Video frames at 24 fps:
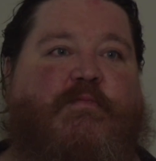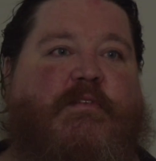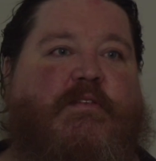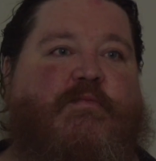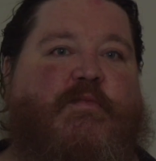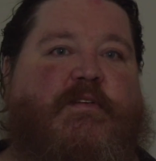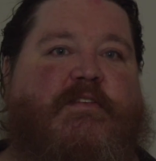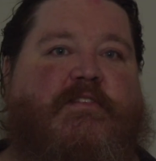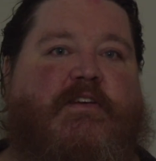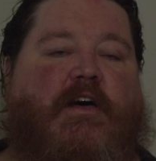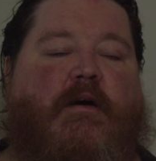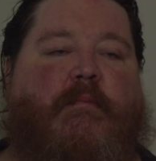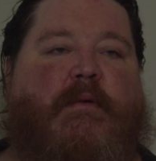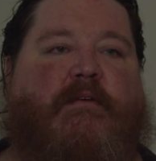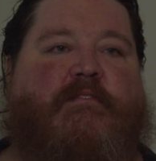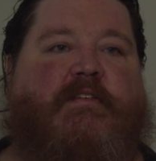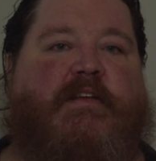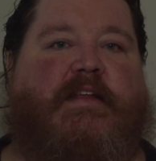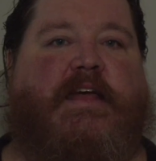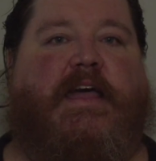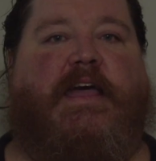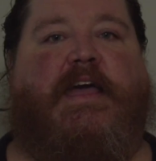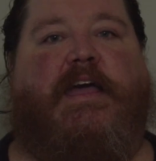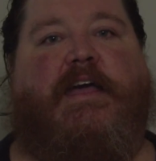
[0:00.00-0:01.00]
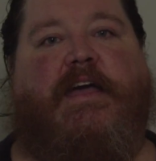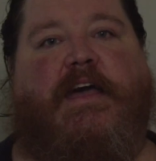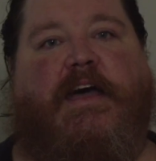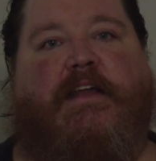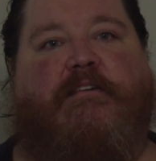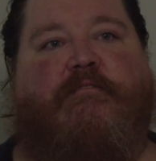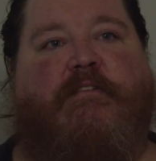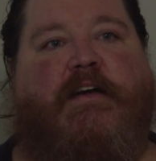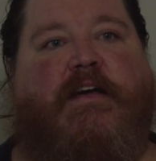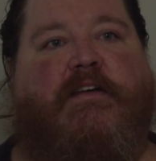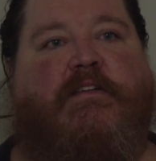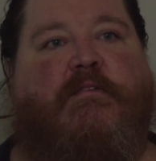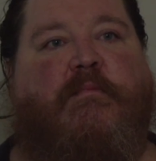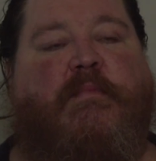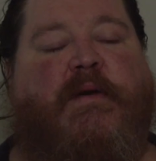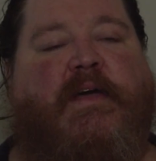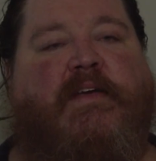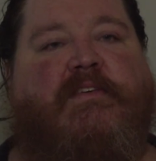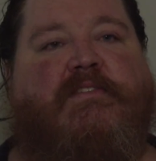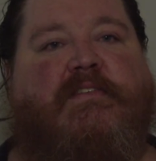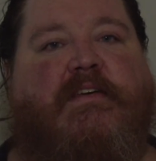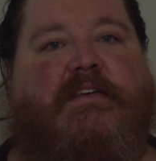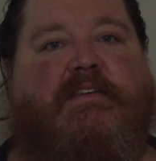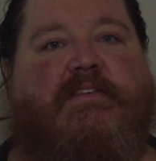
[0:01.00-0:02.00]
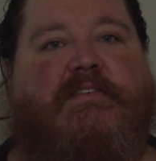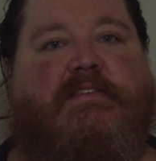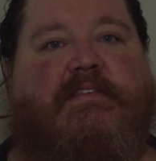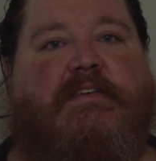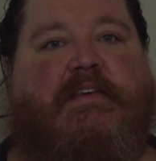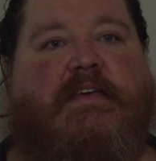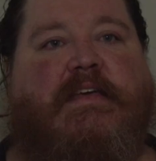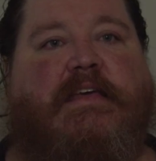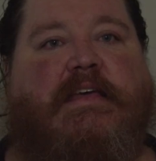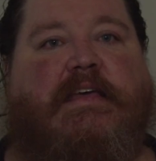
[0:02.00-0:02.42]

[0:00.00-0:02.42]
because we saw them every day on a regular basis.